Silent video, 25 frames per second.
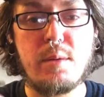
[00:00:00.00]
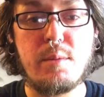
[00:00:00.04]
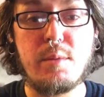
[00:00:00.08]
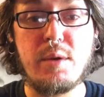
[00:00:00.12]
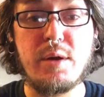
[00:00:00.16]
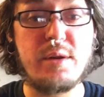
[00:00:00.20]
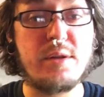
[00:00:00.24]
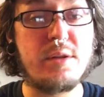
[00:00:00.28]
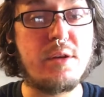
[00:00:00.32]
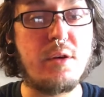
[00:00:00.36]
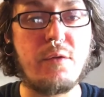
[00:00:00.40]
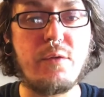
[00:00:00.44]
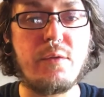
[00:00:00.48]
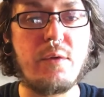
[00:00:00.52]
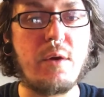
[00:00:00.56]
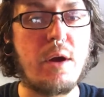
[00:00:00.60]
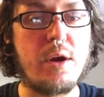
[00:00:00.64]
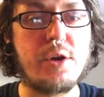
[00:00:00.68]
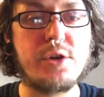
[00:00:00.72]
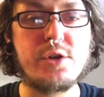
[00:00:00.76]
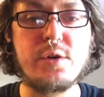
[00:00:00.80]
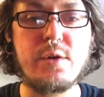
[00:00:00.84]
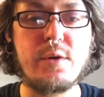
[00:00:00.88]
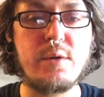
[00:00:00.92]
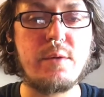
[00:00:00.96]
But it's still
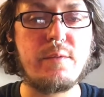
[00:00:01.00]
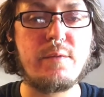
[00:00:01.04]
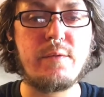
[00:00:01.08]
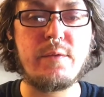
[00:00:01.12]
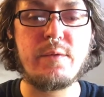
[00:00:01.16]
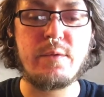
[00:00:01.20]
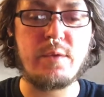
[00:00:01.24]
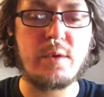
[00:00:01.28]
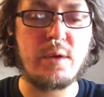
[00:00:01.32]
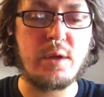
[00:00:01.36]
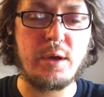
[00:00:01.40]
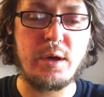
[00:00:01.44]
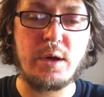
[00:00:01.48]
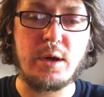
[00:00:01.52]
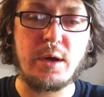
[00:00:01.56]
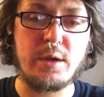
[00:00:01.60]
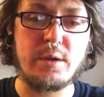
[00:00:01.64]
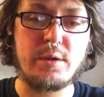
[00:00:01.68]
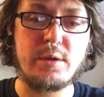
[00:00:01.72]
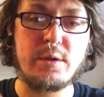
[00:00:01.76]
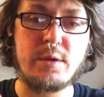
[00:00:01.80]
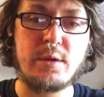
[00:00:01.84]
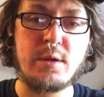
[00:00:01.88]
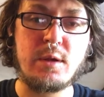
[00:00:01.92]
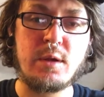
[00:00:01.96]
fresh, really
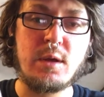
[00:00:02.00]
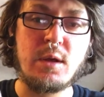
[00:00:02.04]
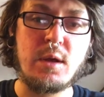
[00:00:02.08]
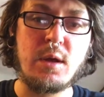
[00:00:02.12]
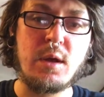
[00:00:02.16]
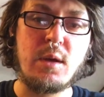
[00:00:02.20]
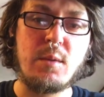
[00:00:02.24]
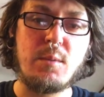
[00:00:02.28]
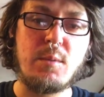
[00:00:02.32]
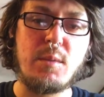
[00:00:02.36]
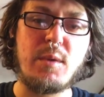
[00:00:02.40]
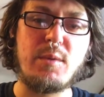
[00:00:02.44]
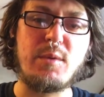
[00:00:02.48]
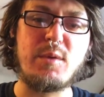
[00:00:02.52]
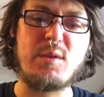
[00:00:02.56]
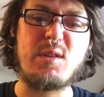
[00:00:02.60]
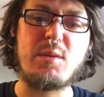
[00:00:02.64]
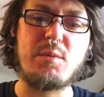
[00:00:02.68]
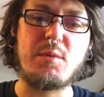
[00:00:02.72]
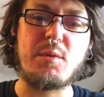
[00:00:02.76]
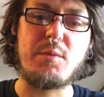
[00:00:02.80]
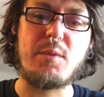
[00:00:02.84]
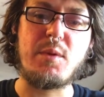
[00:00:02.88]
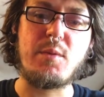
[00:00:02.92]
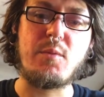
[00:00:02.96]
nice. Maybe it
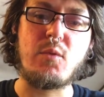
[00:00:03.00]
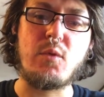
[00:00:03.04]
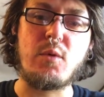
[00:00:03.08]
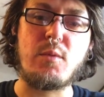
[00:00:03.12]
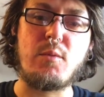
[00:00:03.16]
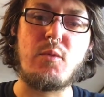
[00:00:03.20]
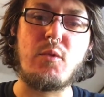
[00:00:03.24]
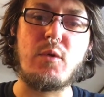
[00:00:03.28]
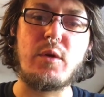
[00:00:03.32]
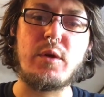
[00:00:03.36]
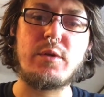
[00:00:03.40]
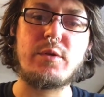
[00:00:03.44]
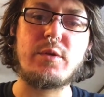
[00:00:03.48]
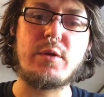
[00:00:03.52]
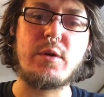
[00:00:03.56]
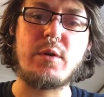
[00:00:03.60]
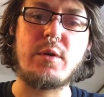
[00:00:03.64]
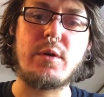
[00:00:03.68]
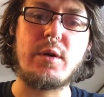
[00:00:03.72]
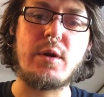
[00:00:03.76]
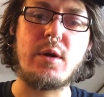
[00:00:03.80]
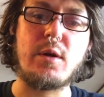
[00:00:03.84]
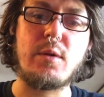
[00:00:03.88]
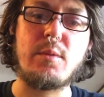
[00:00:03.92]
seemed a bit more moist earlier,